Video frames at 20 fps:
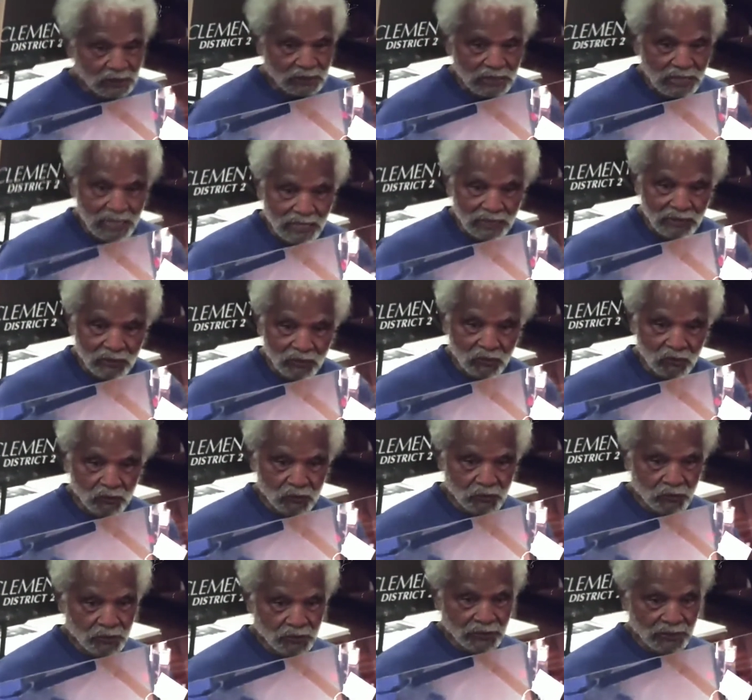is not an
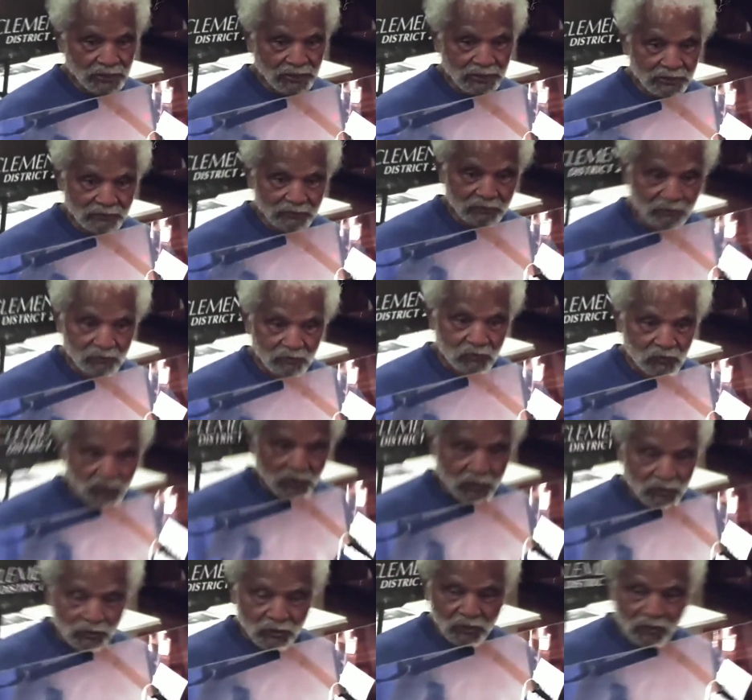oak tree.
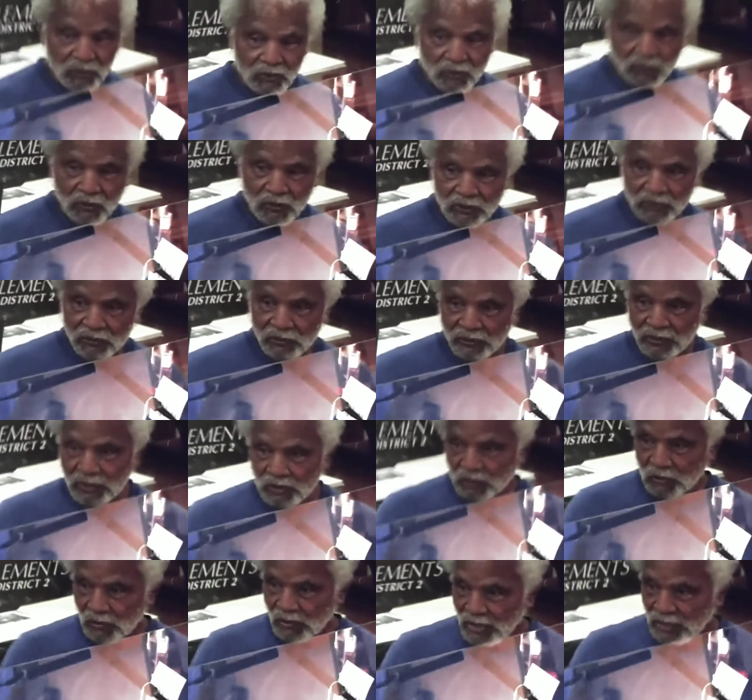You don't go in the
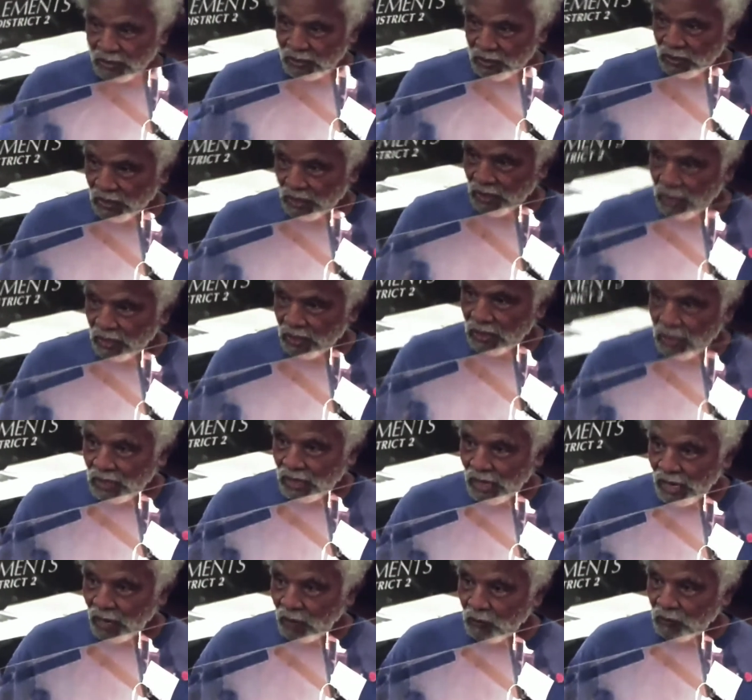restaurant and say,
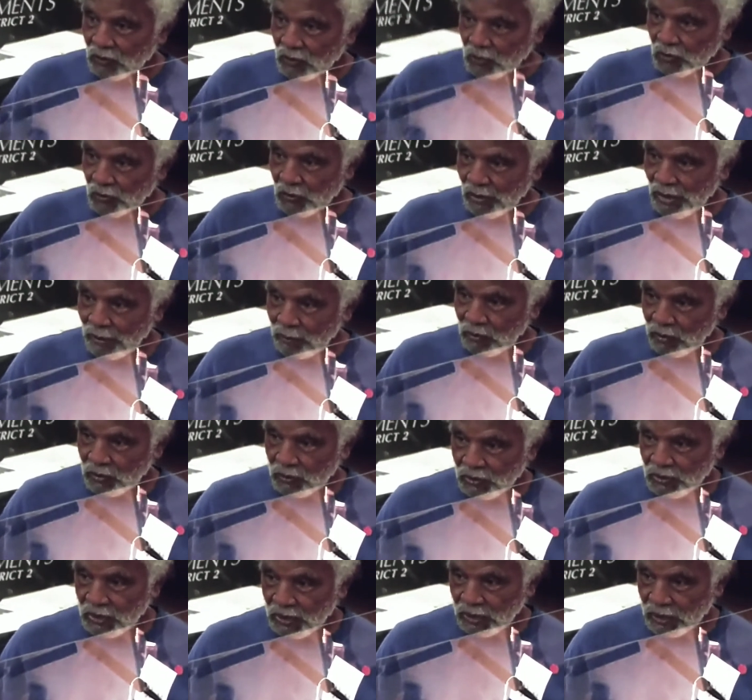I want
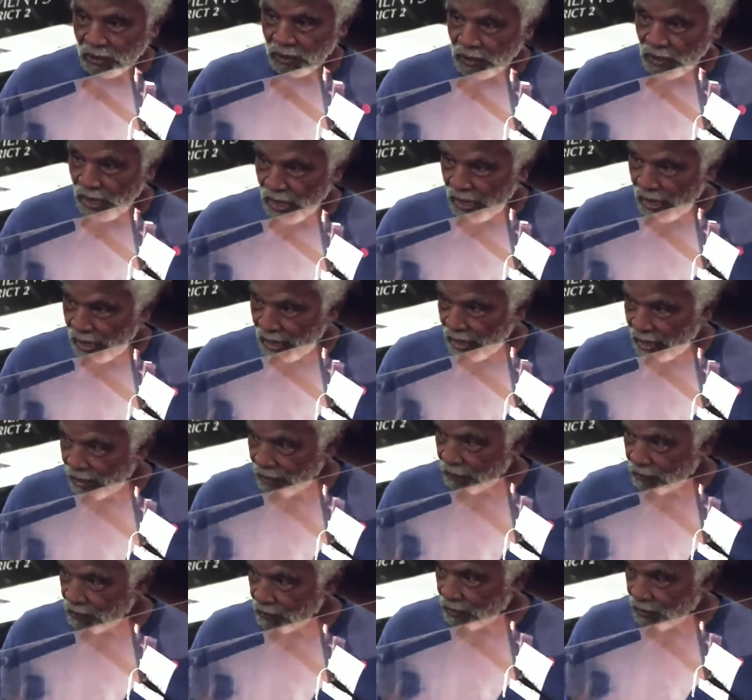scrambled chicken and
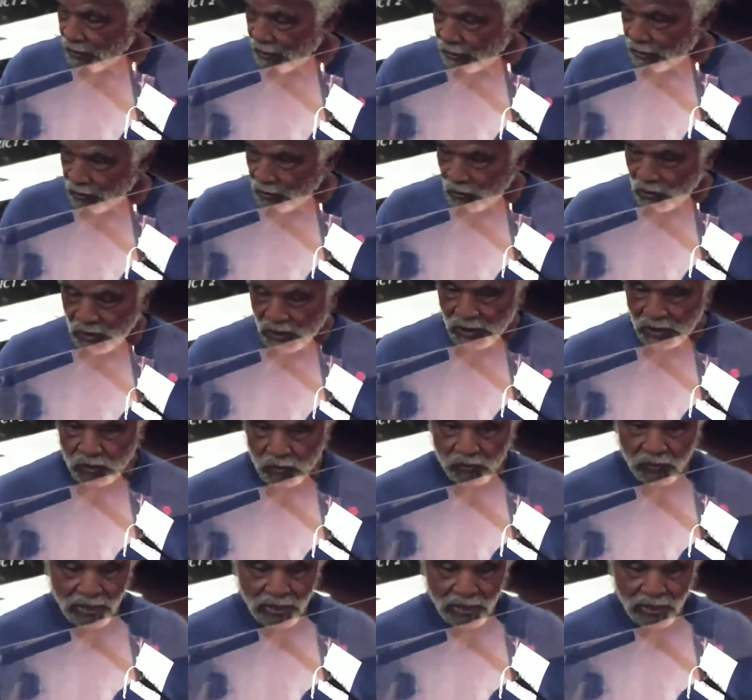ham you say